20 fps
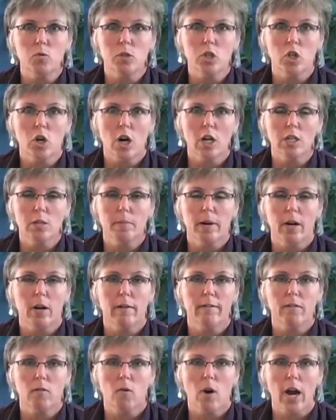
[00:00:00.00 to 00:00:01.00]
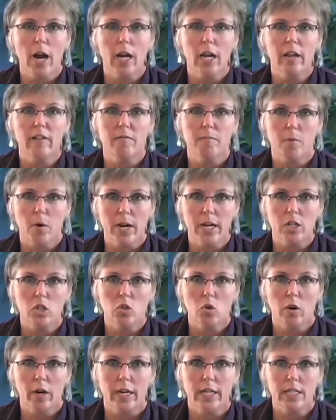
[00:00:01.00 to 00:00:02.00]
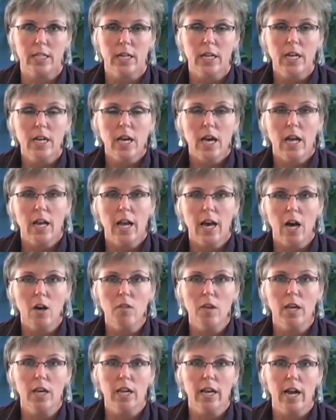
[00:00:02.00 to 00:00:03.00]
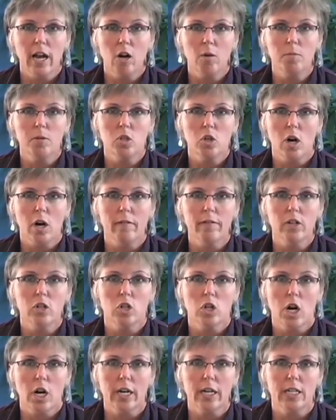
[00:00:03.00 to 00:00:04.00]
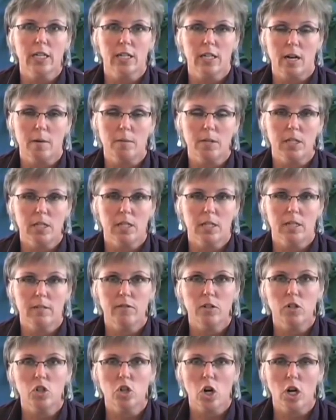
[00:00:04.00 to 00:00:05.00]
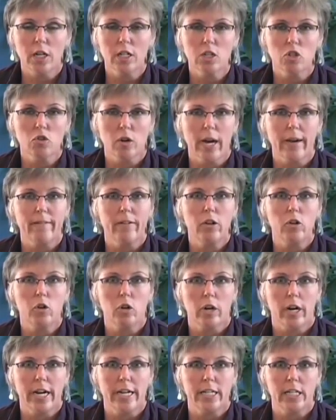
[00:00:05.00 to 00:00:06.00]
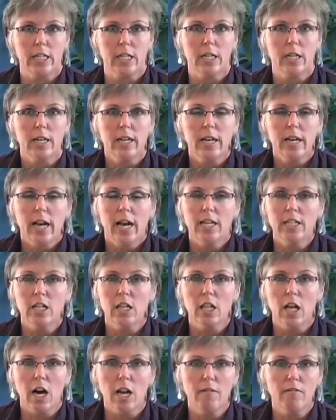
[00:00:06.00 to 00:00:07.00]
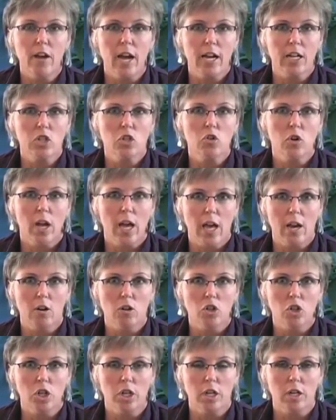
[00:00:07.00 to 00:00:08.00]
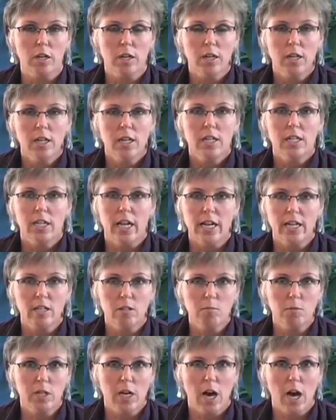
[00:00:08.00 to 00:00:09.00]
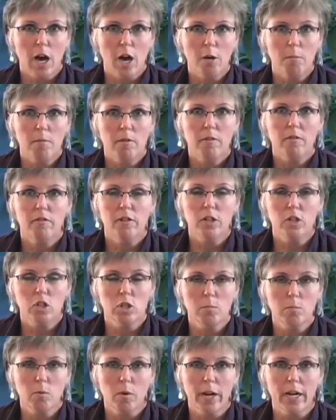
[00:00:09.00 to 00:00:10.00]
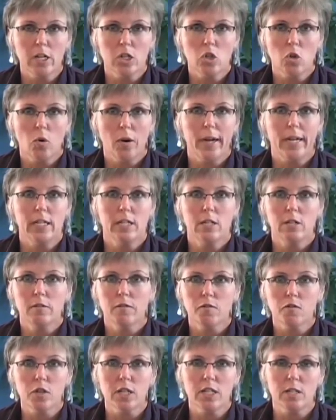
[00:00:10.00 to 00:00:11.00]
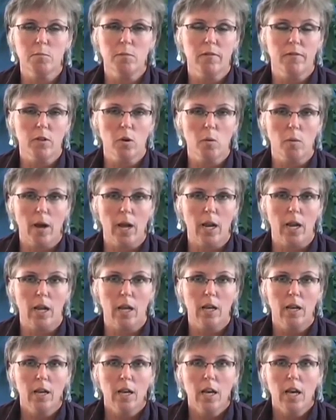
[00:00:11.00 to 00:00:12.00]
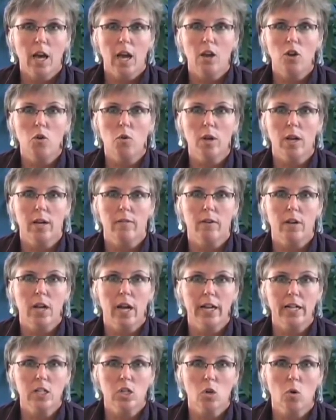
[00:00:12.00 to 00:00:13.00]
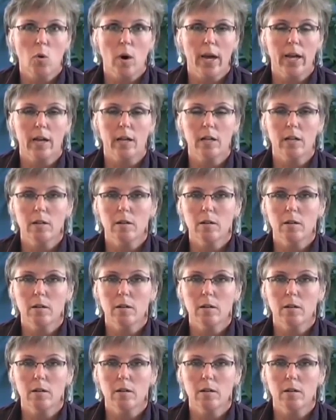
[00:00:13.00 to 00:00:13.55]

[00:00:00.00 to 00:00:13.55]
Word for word: we talked about a variety of brain toys and how they can help solve your doggy dilemmas. If your dog is driving you crazy, has a lot of extra energy, take some time, fill some brain toys, freeze them if they're ready, and you can have a nice quiet